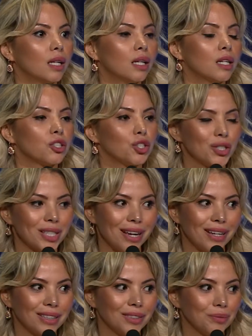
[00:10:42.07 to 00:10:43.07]
She
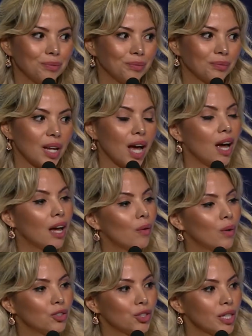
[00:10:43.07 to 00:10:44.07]
said, I don't
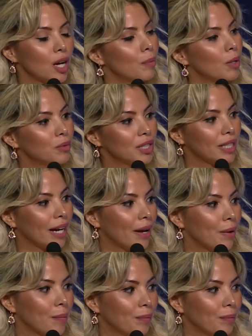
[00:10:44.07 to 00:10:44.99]
want you to come home today.